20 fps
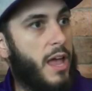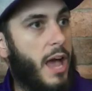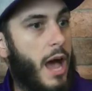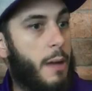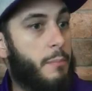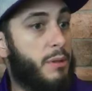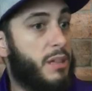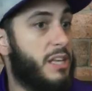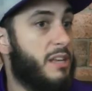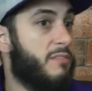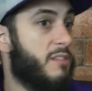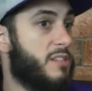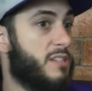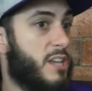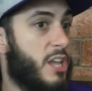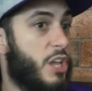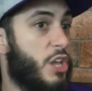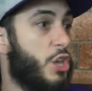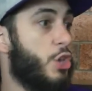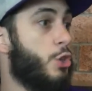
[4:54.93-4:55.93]
I believe
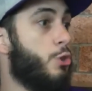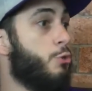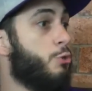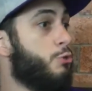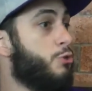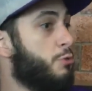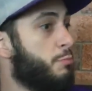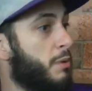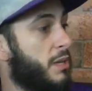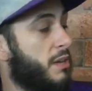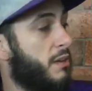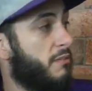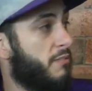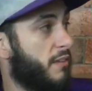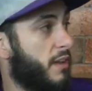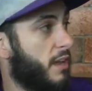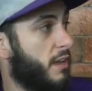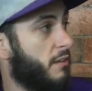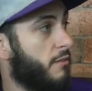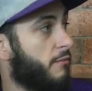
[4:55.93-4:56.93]
is a huge
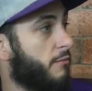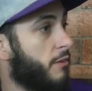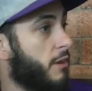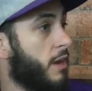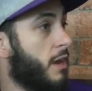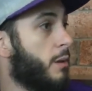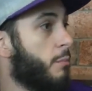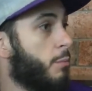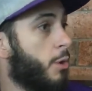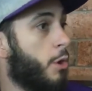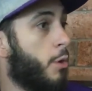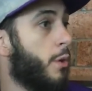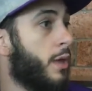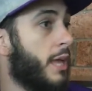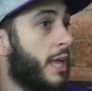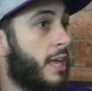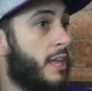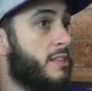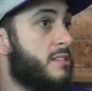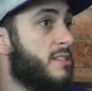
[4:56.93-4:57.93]
benefit for him
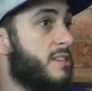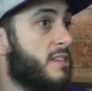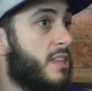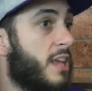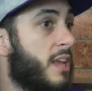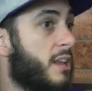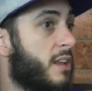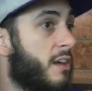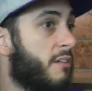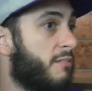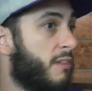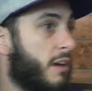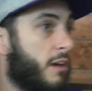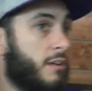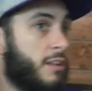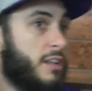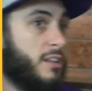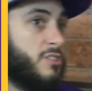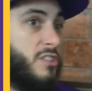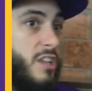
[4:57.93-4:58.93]
going into the
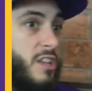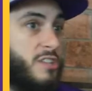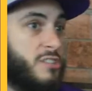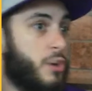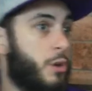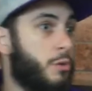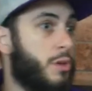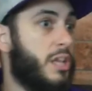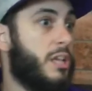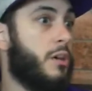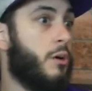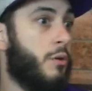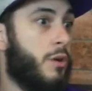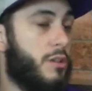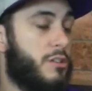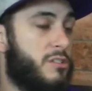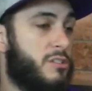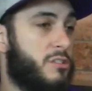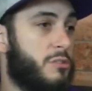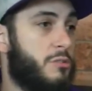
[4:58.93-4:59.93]
NFL, and it's only
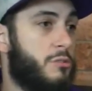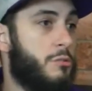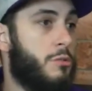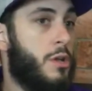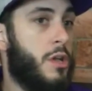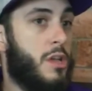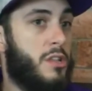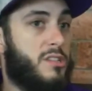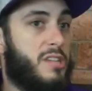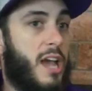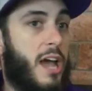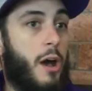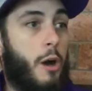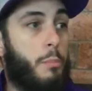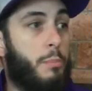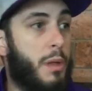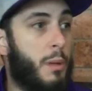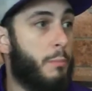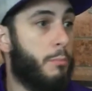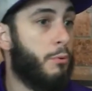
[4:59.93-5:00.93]
going to
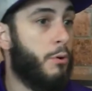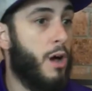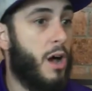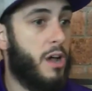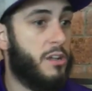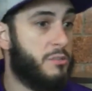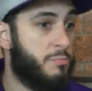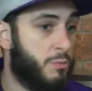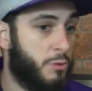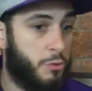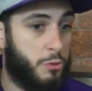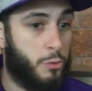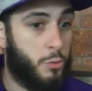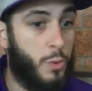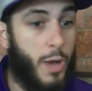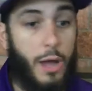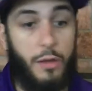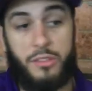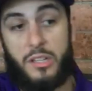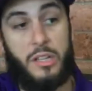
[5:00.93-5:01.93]
help him prosper
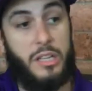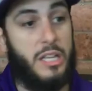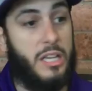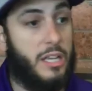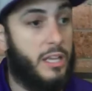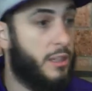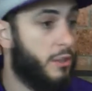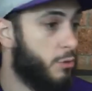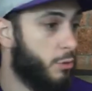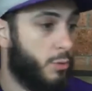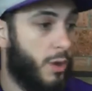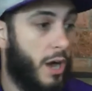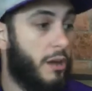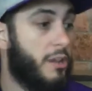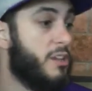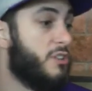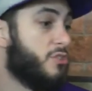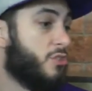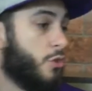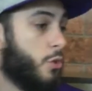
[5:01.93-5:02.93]
throughout the league and
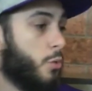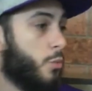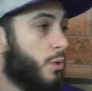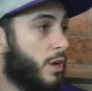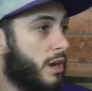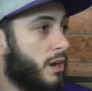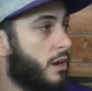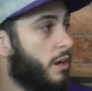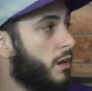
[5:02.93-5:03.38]
throughout his career.